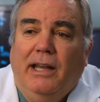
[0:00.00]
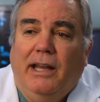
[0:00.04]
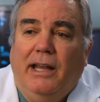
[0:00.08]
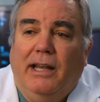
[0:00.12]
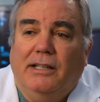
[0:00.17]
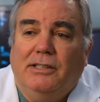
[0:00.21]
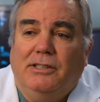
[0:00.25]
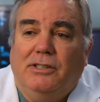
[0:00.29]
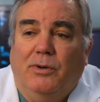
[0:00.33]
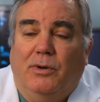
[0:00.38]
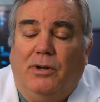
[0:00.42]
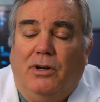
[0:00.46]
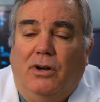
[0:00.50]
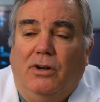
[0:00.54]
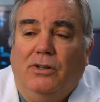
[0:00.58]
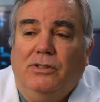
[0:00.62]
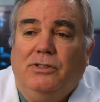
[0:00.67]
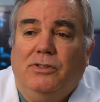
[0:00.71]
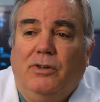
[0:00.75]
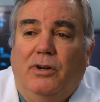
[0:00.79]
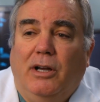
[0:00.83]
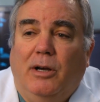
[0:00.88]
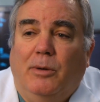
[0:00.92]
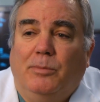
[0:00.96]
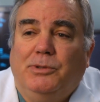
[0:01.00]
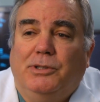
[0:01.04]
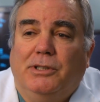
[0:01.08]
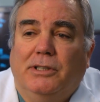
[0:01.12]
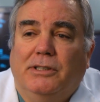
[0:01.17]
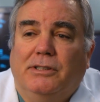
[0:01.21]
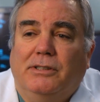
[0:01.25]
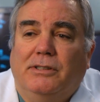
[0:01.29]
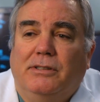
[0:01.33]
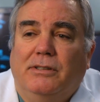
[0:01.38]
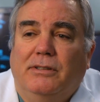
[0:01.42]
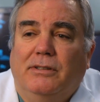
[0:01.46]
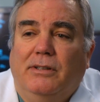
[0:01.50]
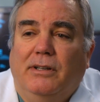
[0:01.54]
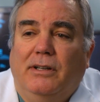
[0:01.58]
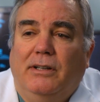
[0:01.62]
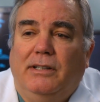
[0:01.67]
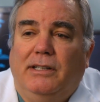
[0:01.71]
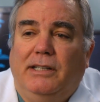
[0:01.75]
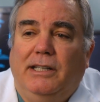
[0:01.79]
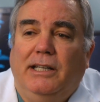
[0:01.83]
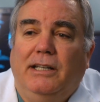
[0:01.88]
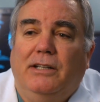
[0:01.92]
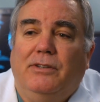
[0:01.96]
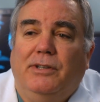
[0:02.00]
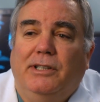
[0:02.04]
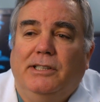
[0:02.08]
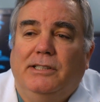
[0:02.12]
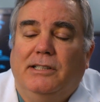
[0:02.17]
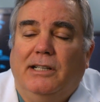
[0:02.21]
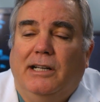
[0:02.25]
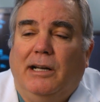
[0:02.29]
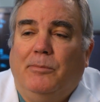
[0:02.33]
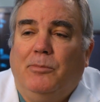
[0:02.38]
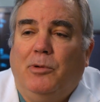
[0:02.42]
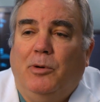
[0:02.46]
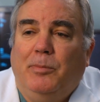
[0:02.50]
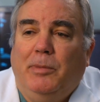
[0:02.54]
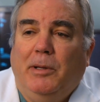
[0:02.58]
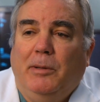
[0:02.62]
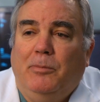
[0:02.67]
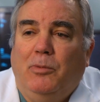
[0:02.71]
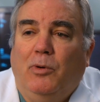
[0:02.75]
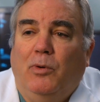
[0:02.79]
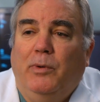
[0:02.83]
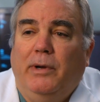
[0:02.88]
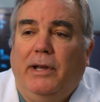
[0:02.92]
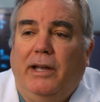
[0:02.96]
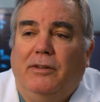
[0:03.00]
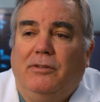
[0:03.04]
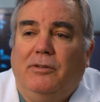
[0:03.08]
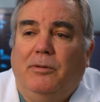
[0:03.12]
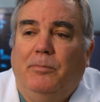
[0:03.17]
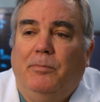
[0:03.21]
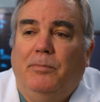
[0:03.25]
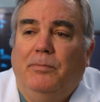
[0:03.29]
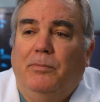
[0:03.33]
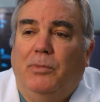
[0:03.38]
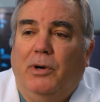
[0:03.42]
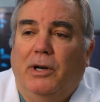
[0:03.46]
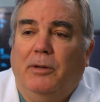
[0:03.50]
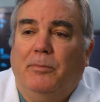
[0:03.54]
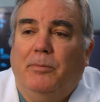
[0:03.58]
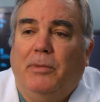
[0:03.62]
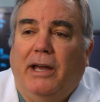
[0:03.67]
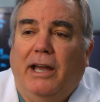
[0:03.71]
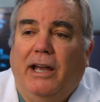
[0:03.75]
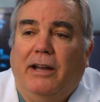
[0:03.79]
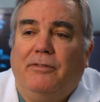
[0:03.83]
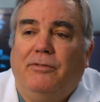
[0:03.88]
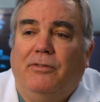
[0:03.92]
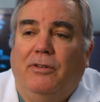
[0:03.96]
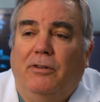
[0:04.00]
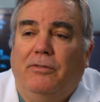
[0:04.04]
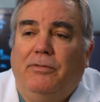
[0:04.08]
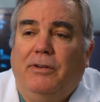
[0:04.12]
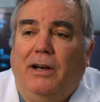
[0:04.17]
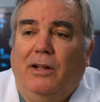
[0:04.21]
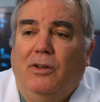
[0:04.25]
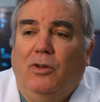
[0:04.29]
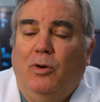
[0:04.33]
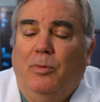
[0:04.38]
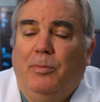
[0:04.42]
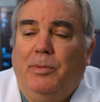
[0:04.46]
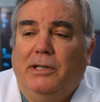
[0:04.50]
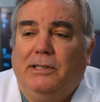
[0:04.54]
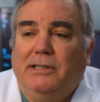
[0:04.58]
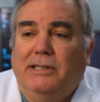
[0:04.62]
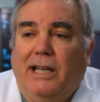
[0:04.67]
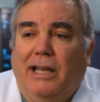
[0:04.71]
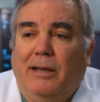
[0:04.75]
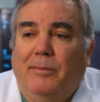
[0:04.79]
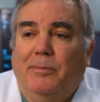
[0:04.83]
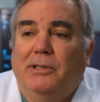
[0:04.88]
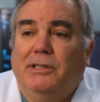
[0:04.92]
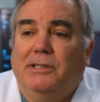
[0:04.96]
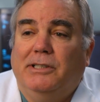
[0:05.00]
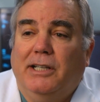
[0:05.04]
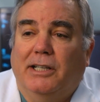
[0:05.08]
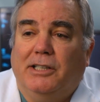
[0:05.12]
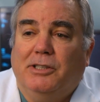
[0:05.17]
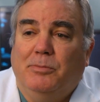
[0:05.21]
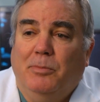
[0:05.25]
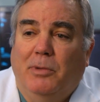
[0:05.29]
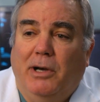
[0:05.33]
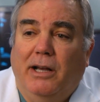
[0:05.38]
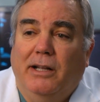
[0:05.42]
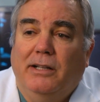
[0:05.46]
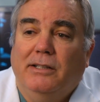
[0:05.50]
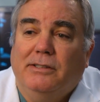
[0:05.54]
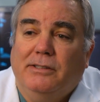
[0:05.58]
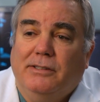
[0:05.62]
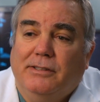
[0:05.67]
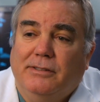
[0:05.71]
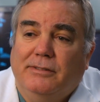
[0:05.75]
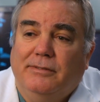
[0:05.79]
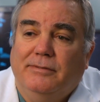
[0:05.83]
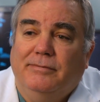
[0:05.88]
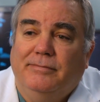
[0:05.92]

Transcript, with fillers: And so it also helps us decrease the number of people we have to bring back for a follow up exam in six months.